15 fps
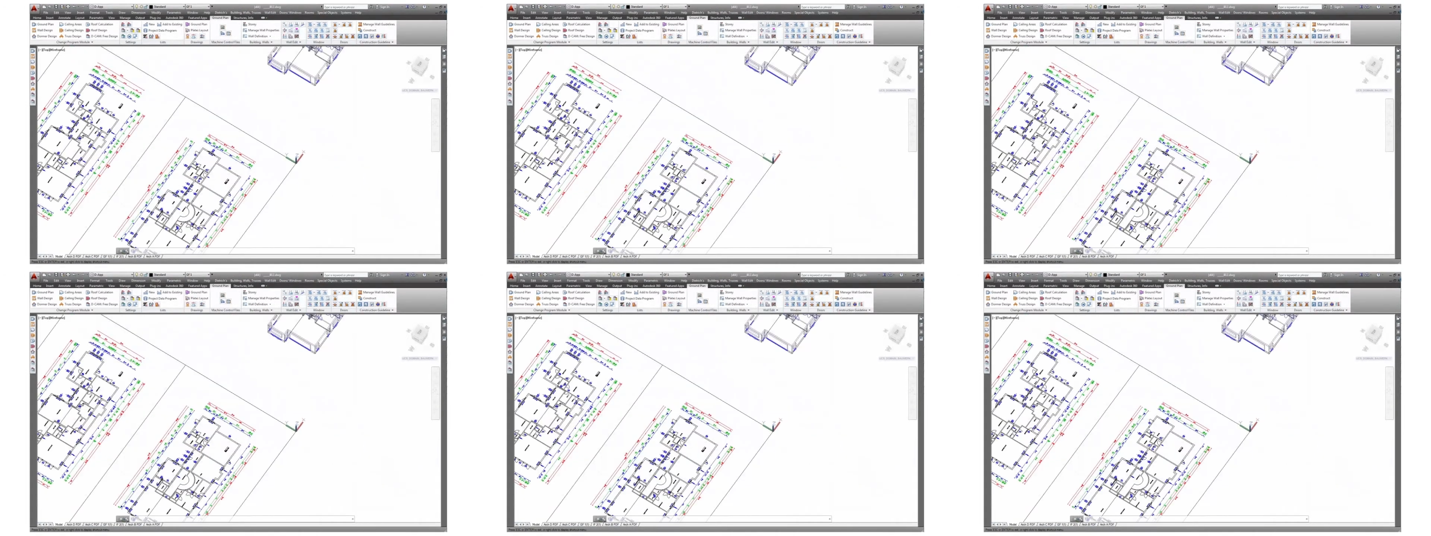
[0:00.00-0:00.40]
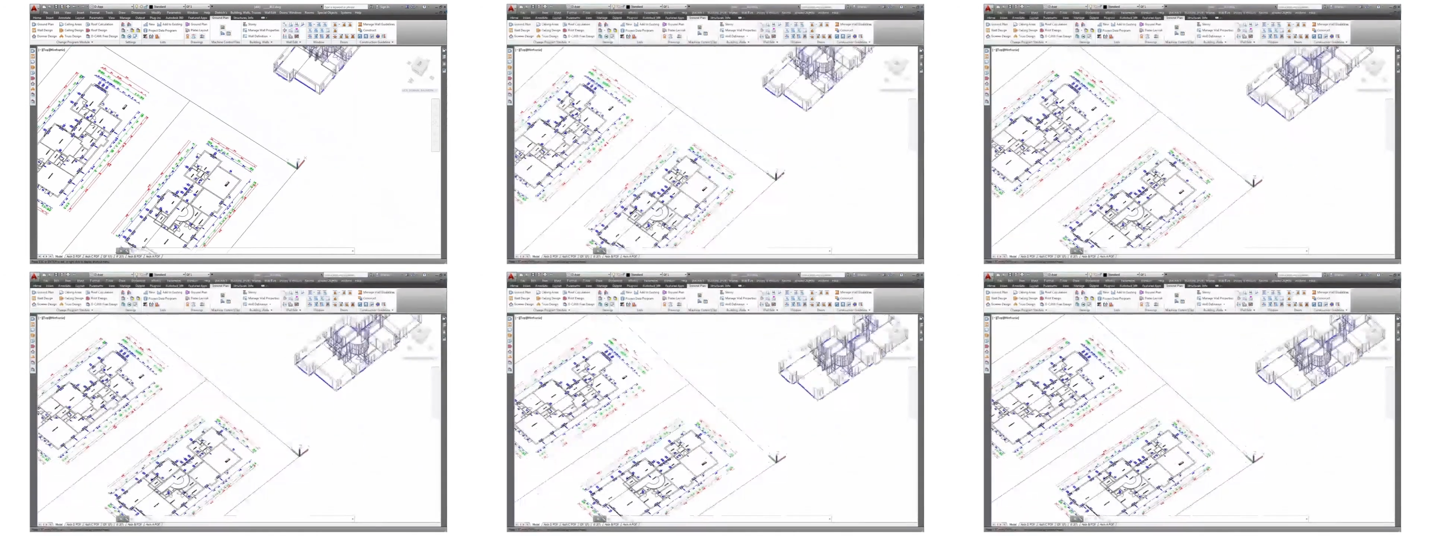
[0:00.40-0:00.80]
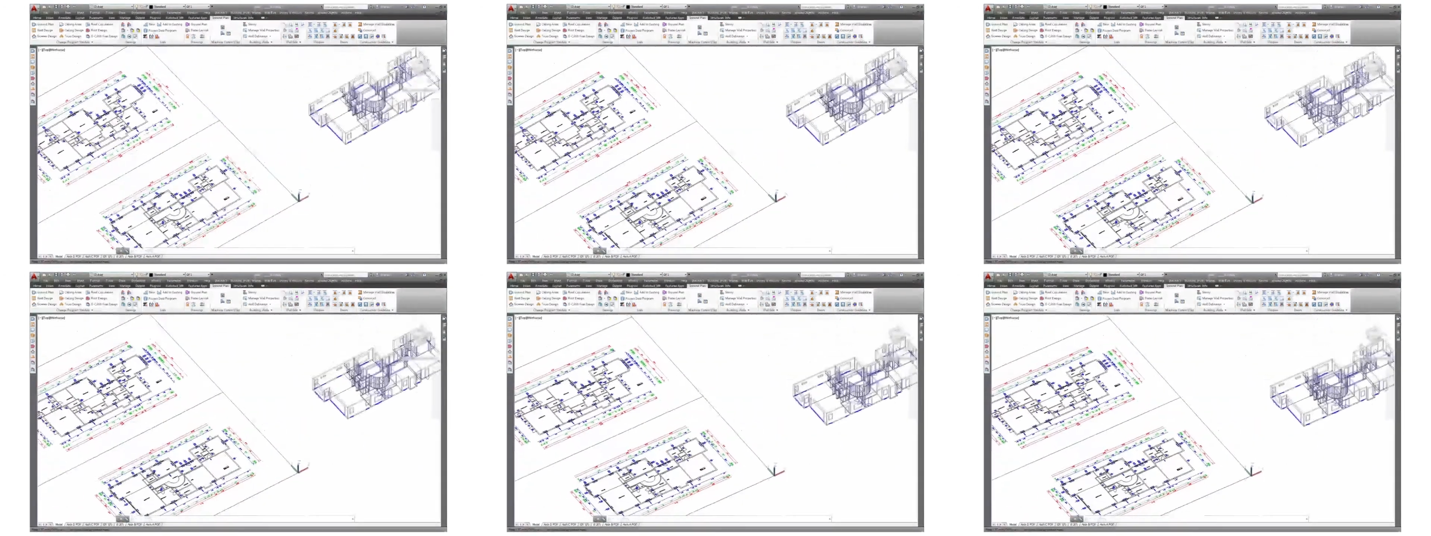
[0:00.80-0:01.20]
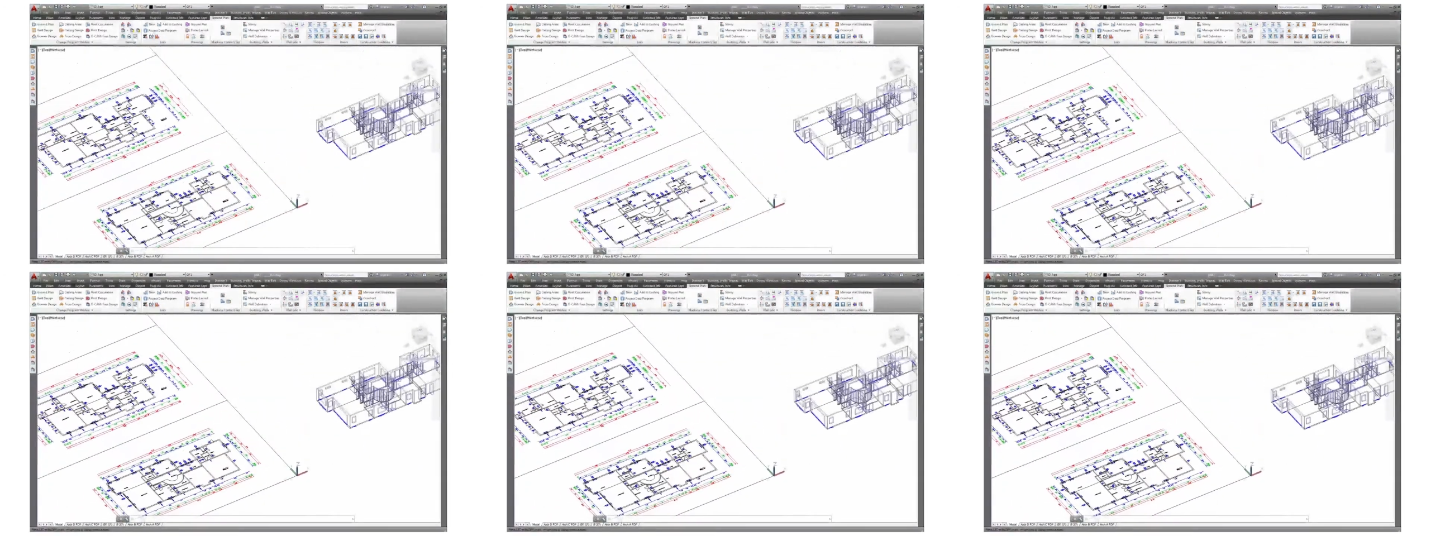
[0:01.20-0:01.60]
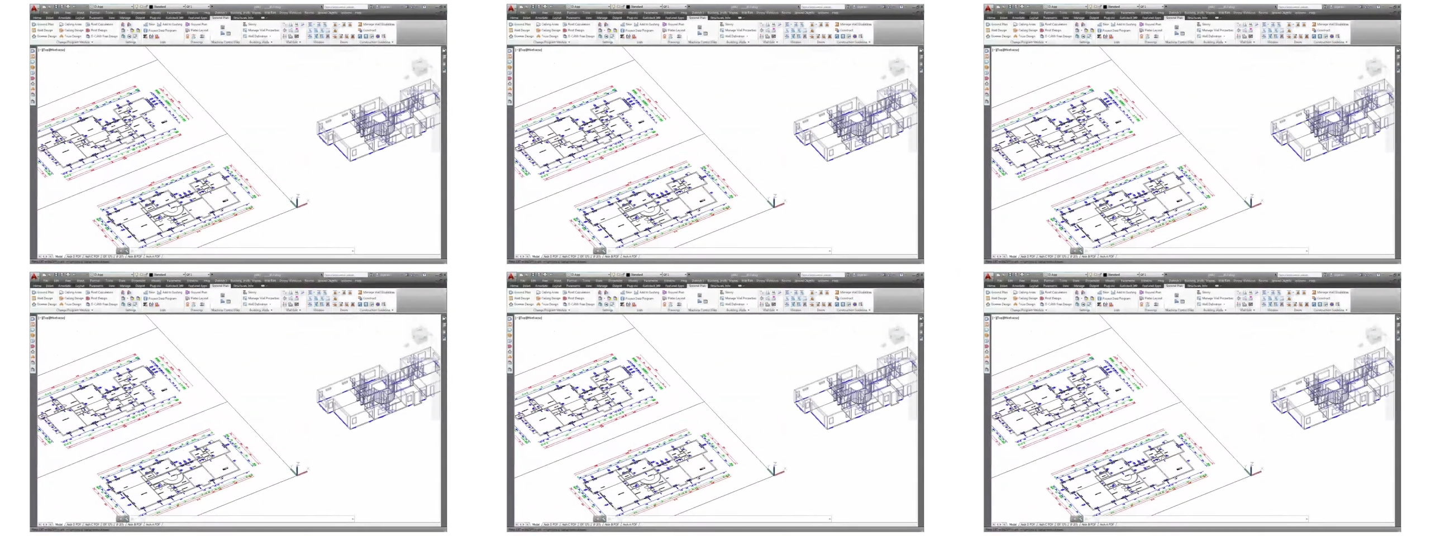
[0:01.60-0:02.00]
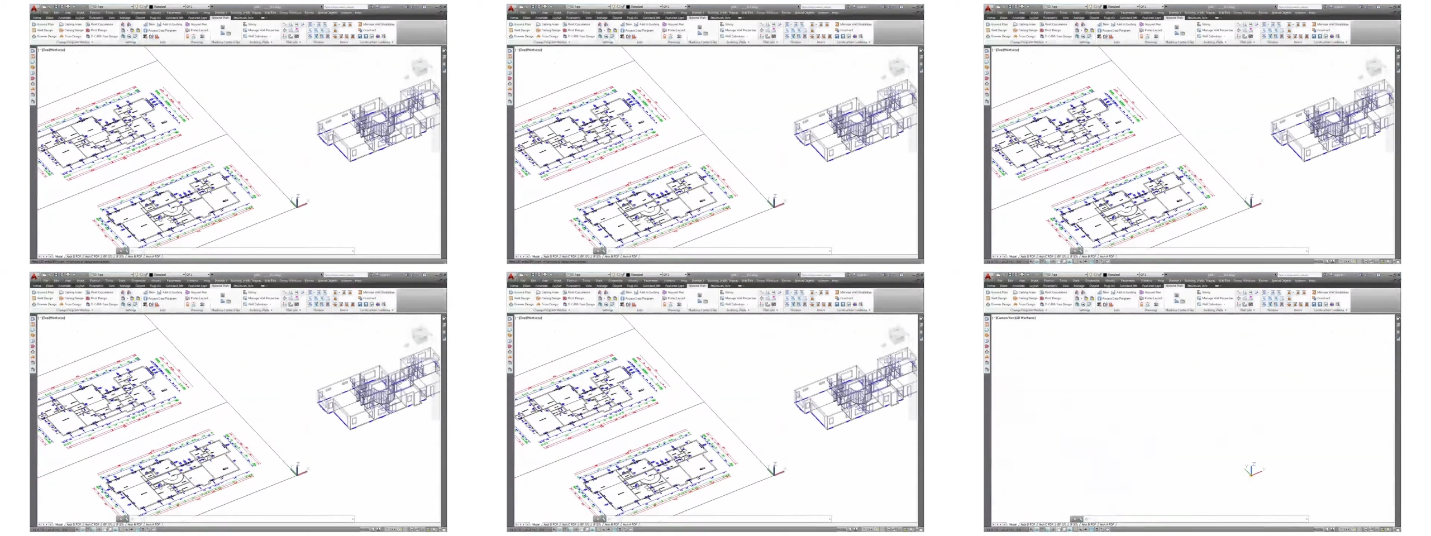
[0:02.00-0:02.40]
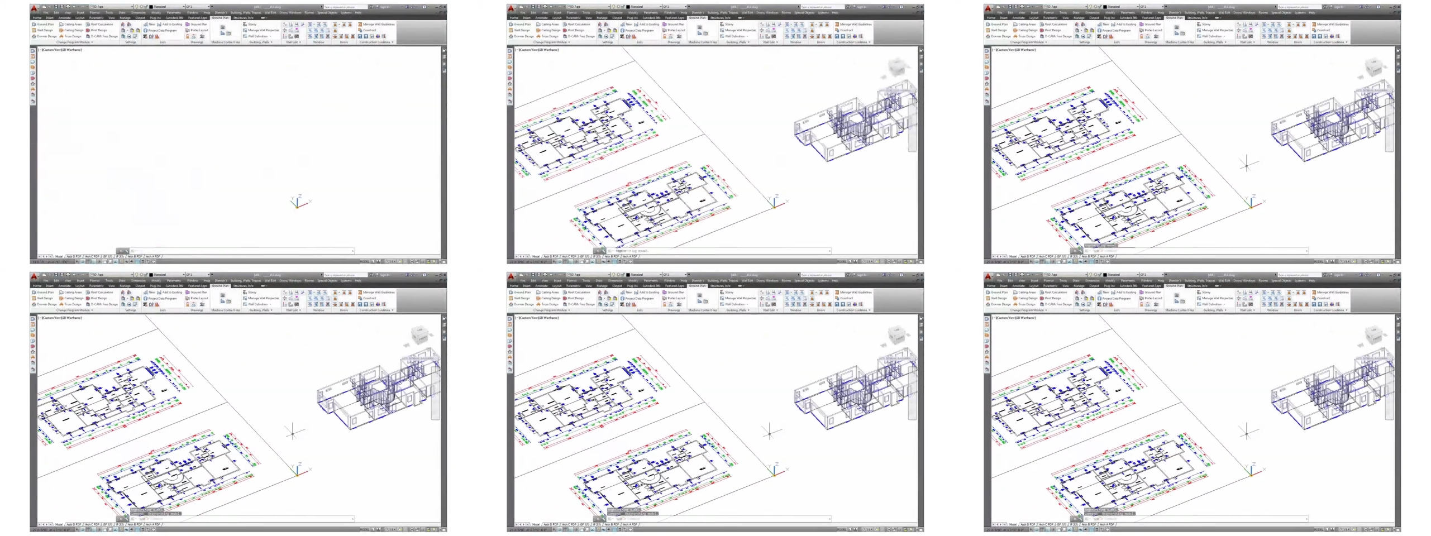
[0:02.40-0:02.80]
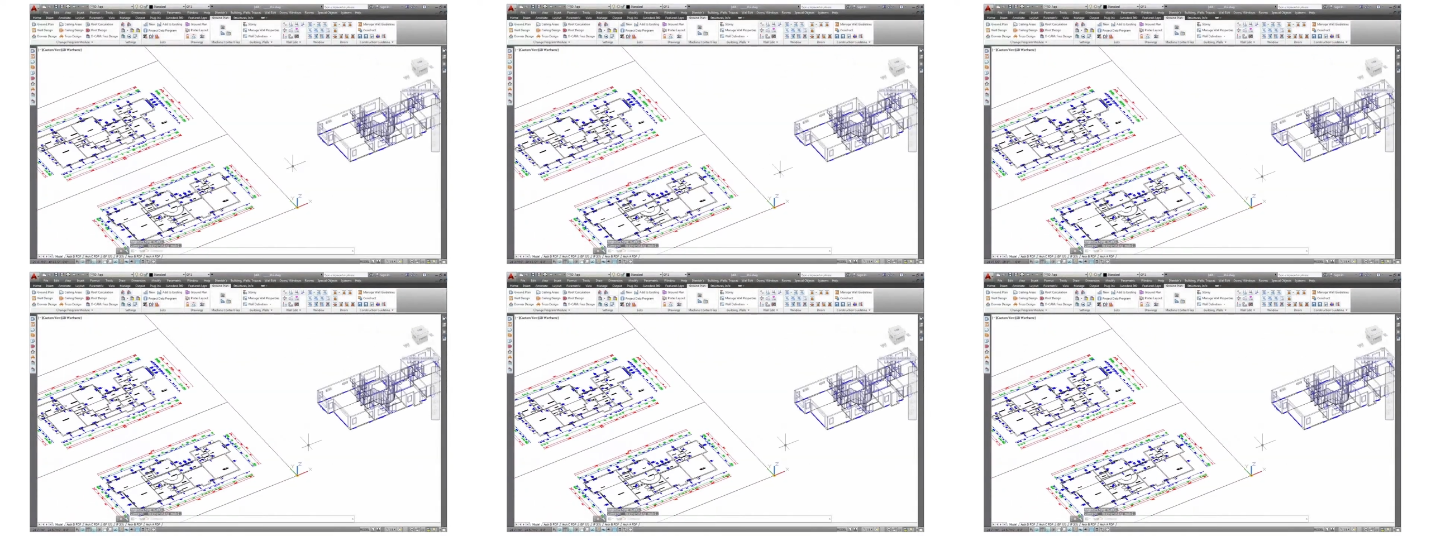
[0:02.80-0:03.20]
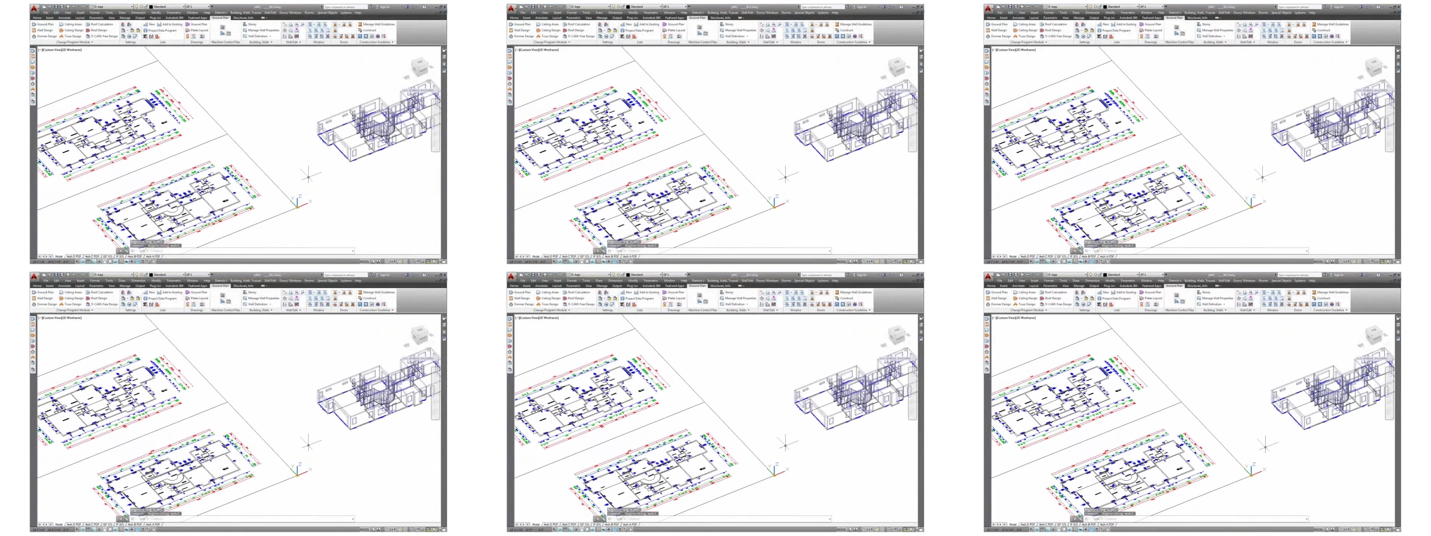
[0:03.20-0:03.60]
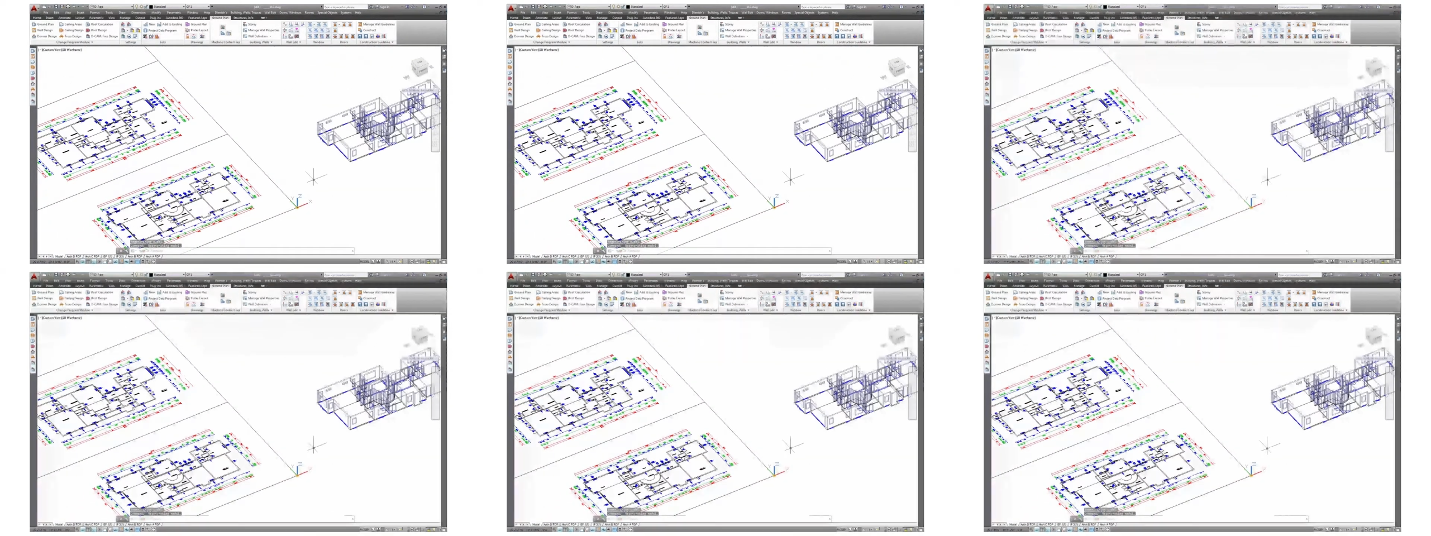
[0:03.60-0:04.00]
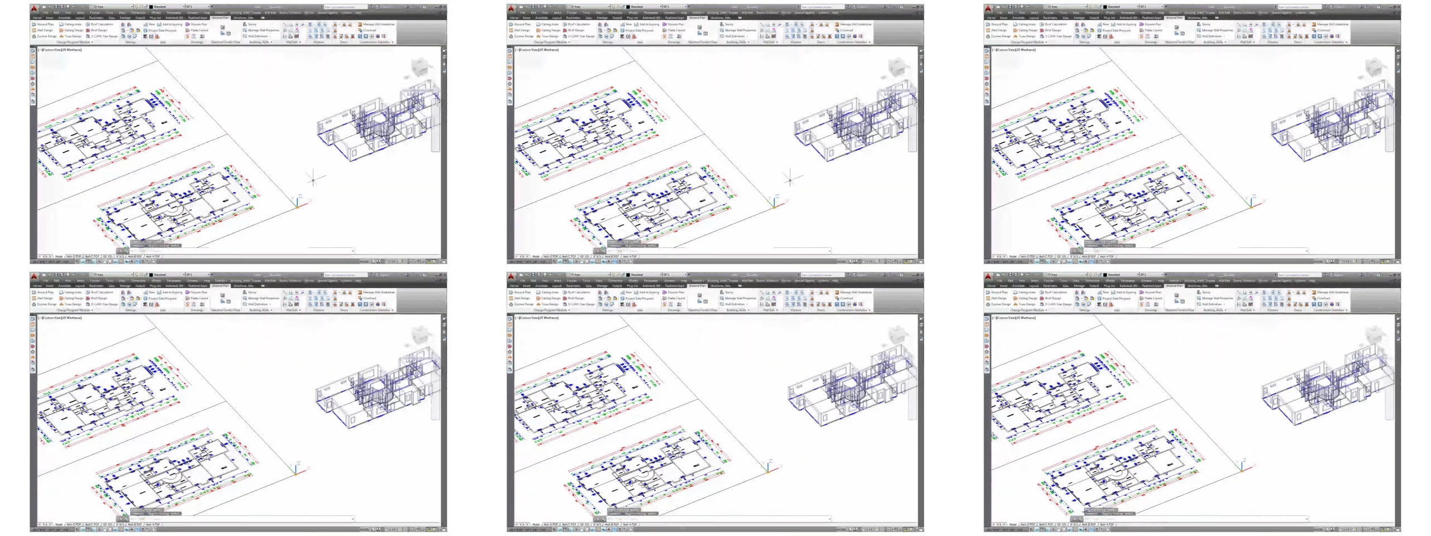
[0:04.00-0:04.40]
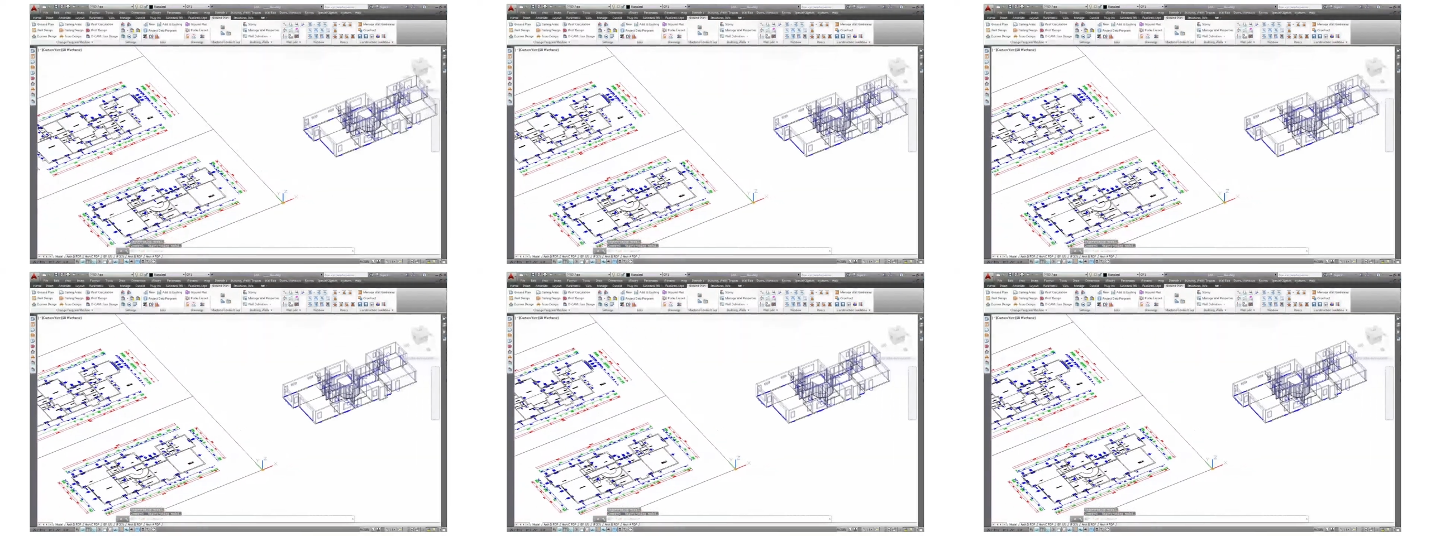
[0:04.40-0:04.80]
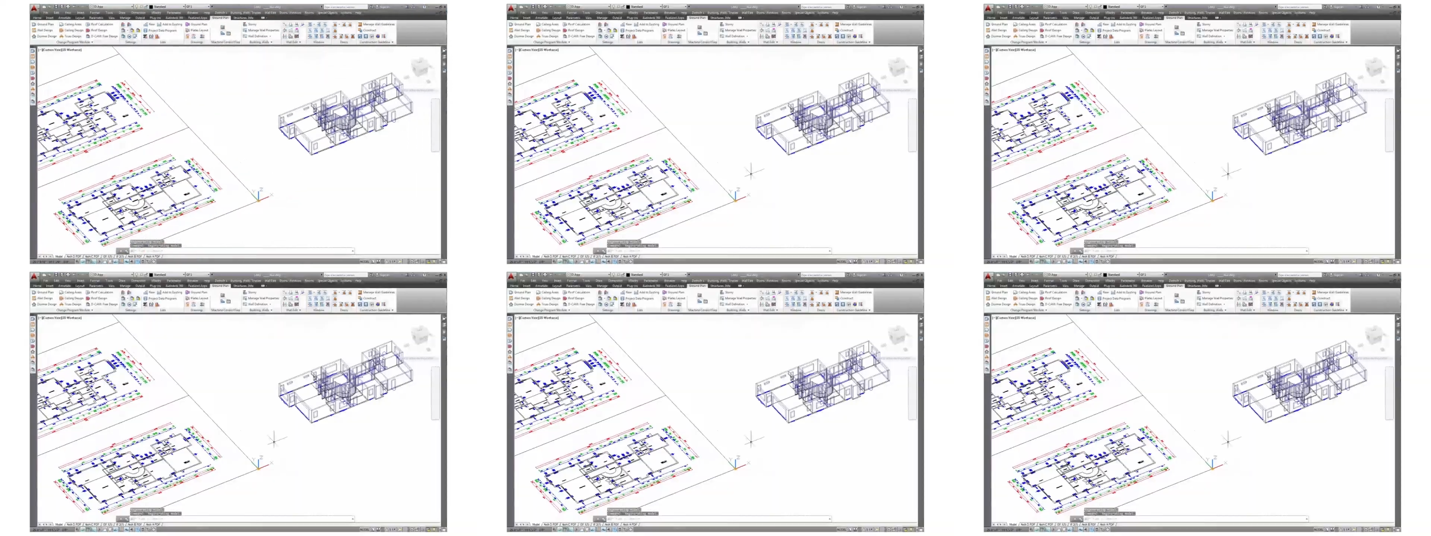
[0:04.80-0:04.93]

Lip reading: No face is visible, so there are no lips to read.